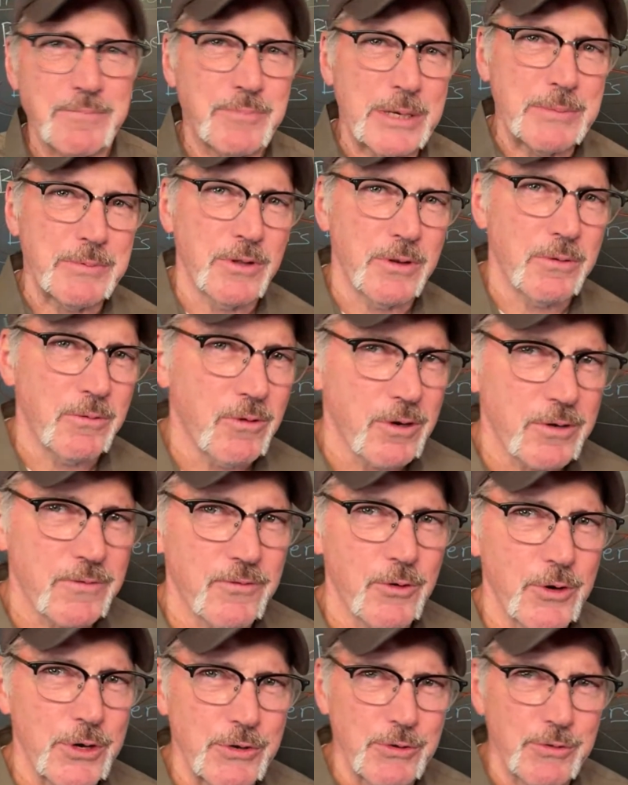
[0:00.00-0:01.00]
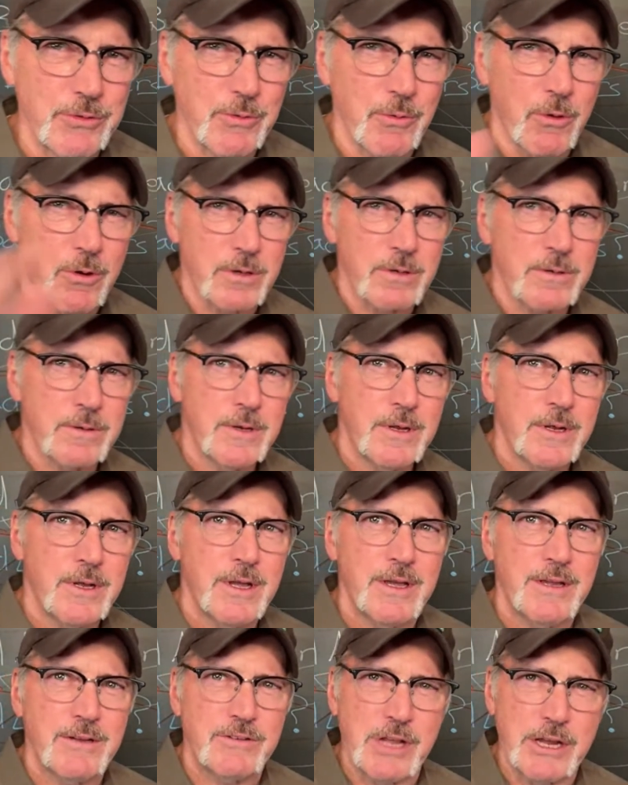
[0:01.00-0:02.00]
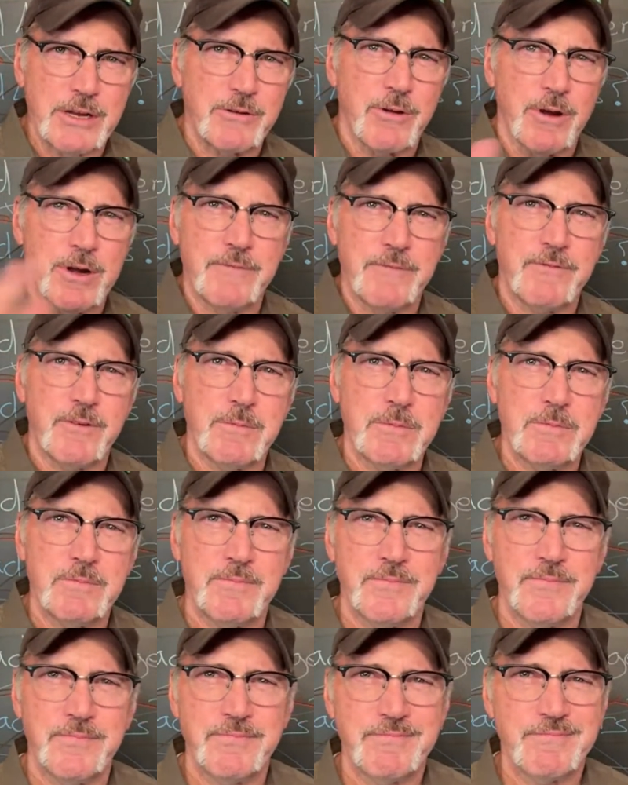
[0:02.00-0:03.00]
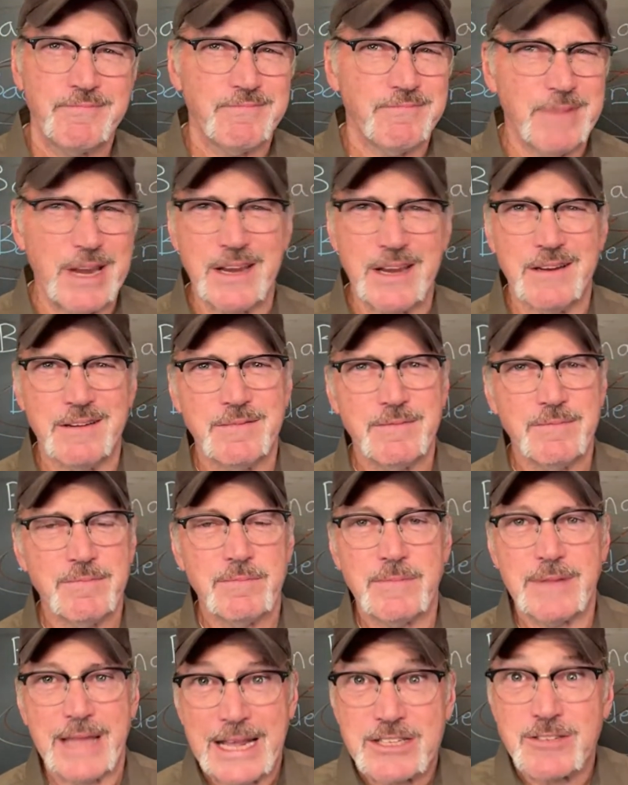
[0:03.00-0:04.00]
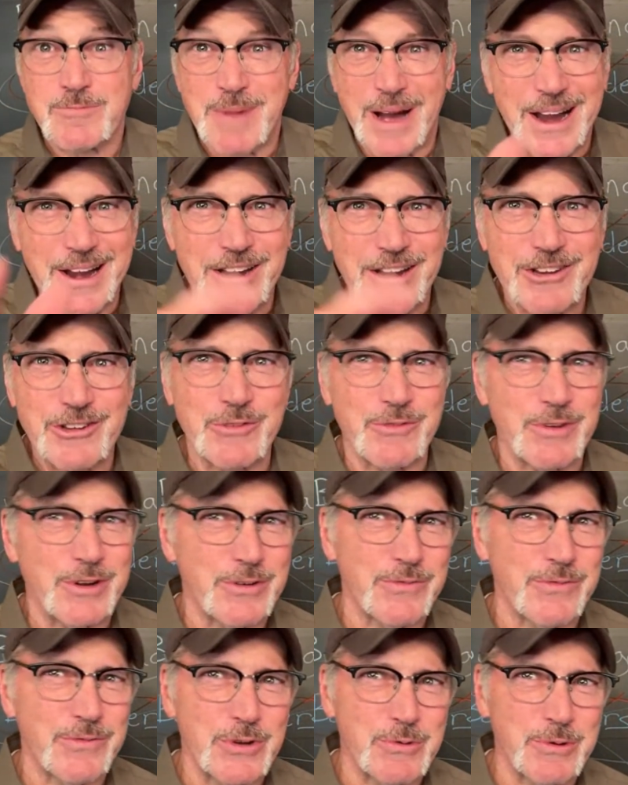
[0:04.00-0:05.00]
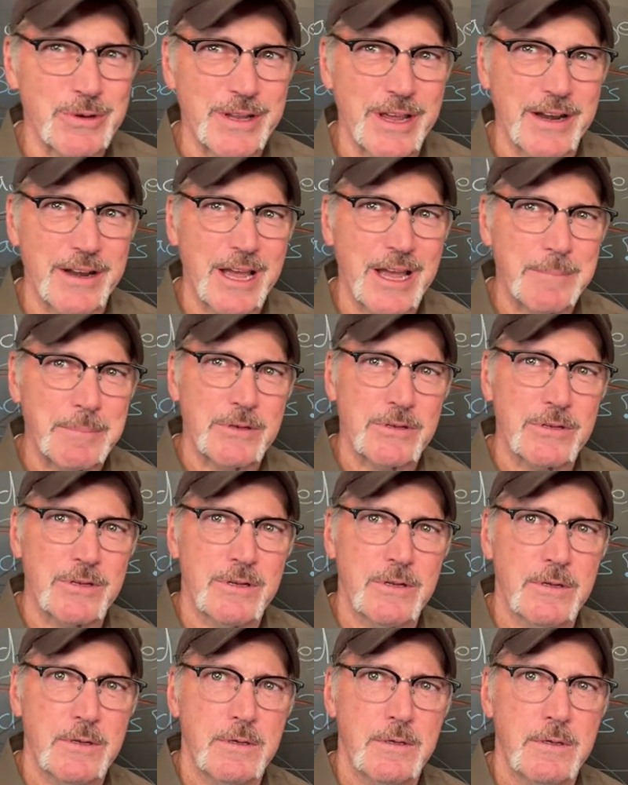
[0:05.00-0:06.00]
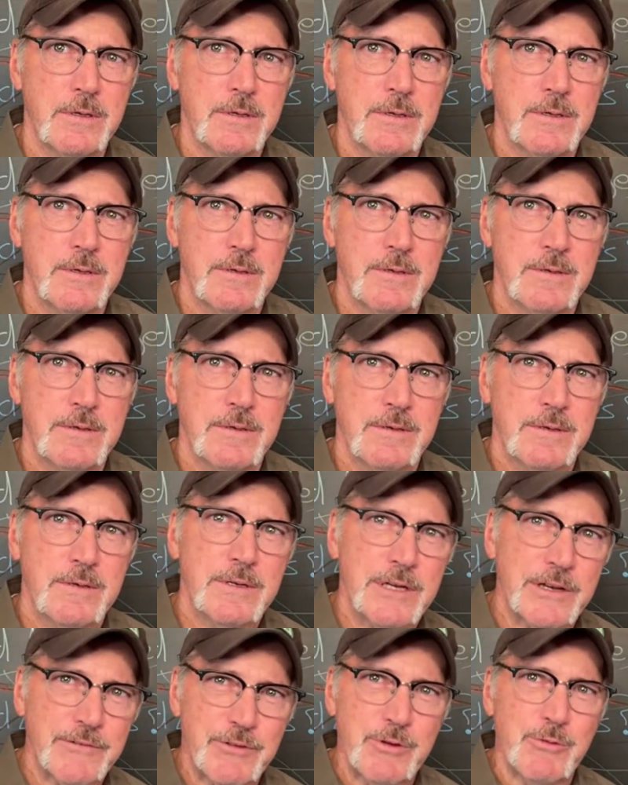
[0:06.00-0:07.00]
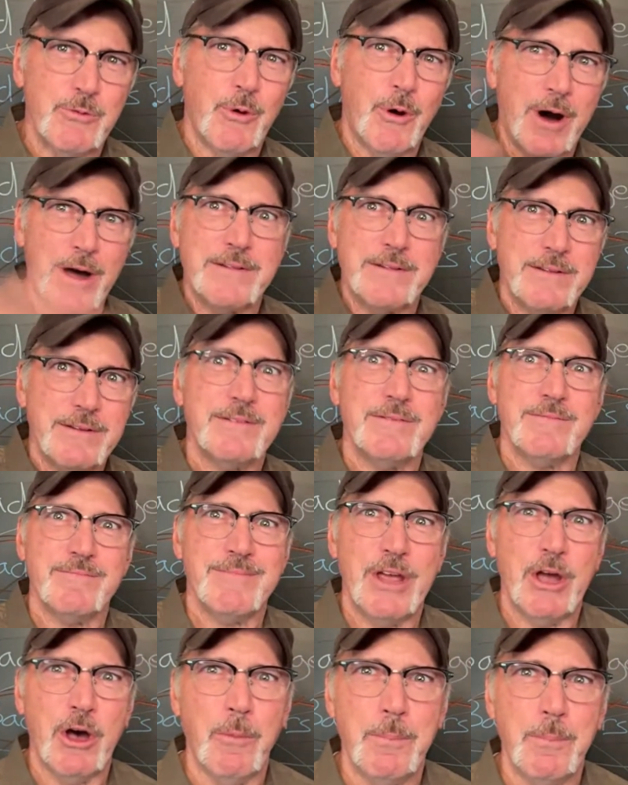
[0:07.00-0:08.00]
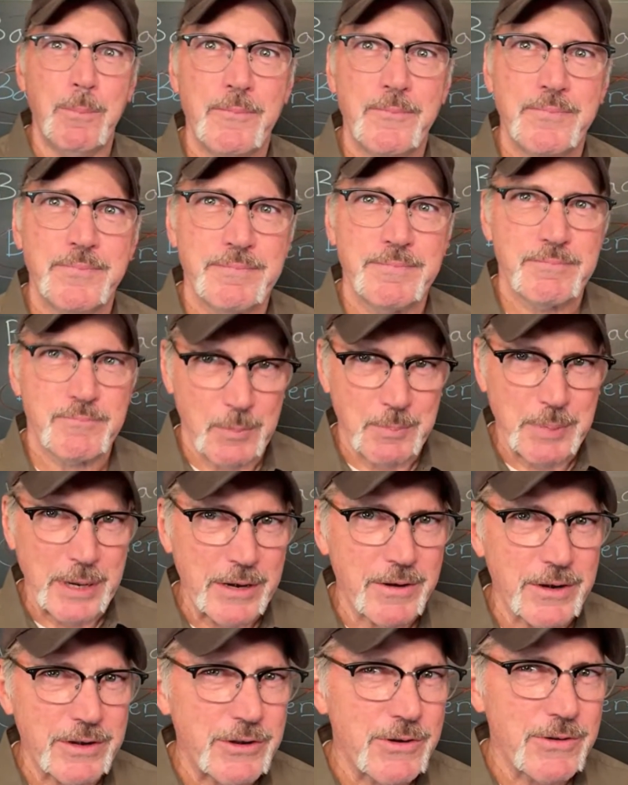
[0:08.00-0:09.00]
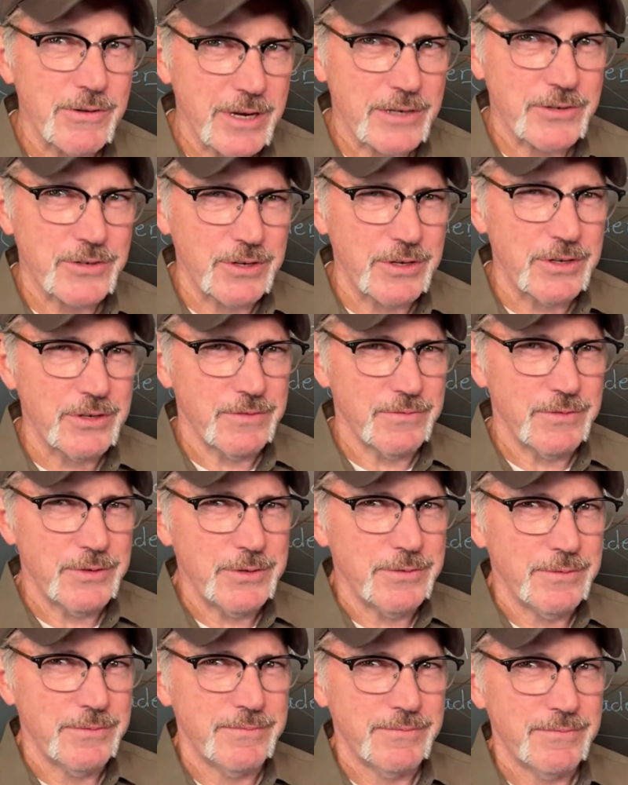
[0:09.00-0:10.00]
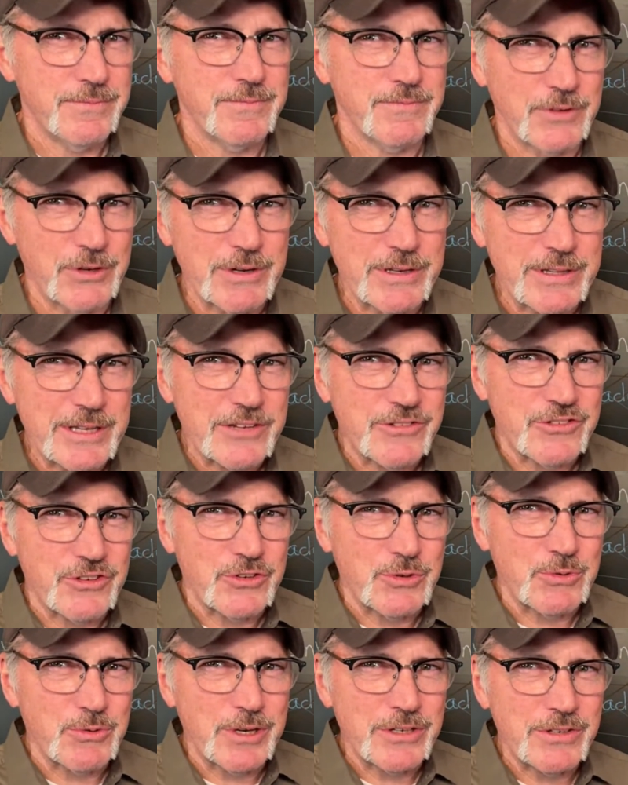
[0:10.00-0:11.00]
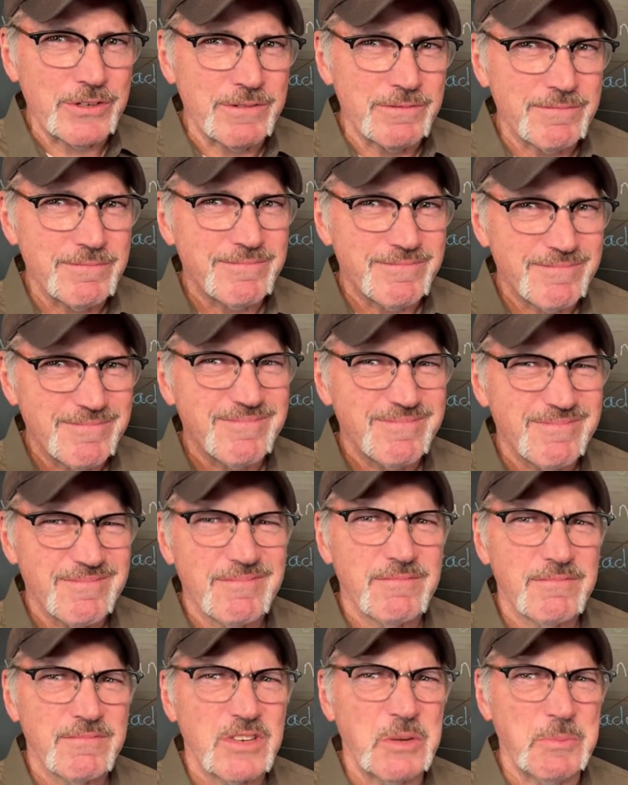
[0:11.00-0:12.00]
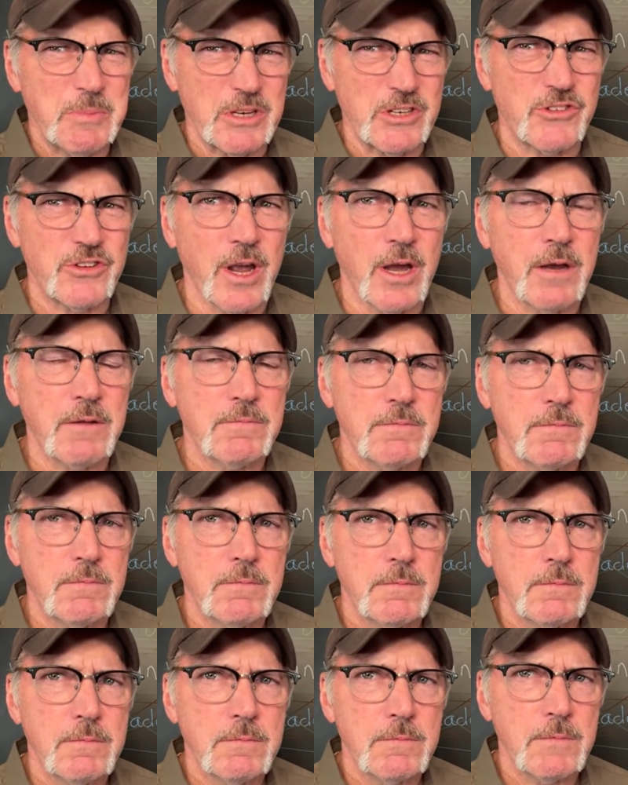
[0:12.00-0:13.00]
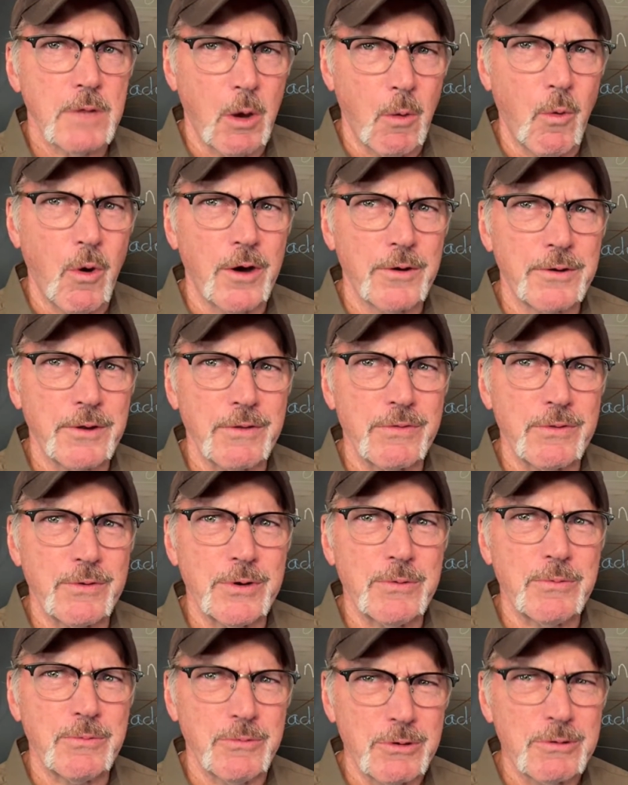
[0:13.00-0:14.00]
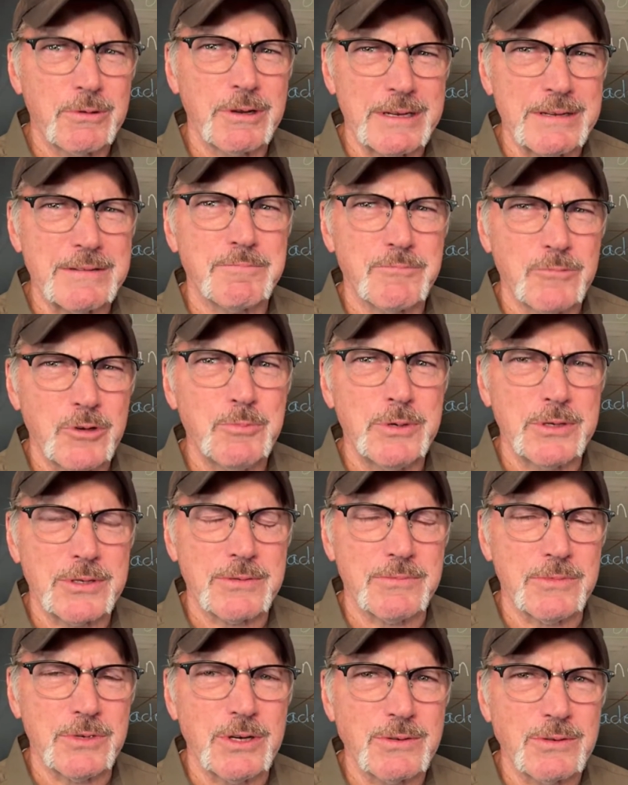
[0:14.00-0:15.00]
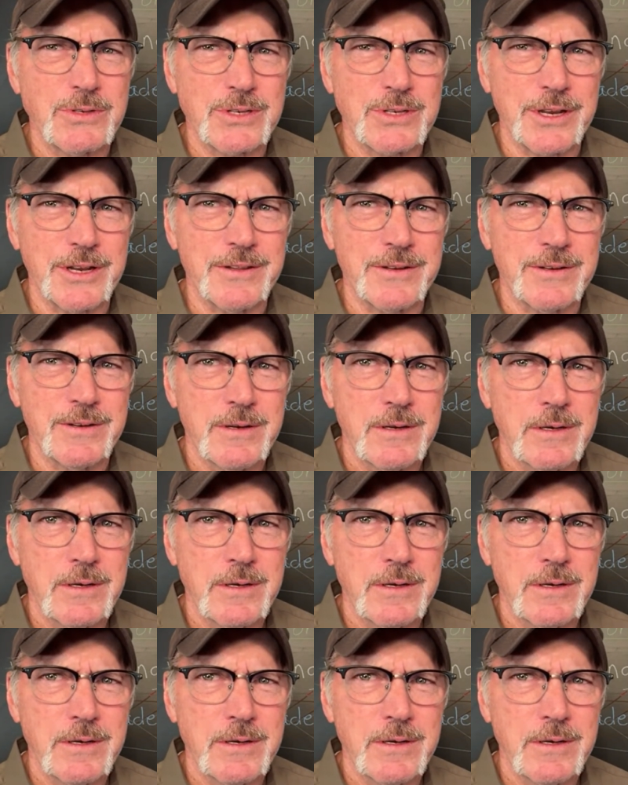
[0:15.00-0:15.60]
the people that are working for you, doing the work. Take credit from, man, that's my exit interview when that happens. If you want help preparing your exit interview, if you're in that situation, give me a shout. I'll walk you through it. We'll put some notes together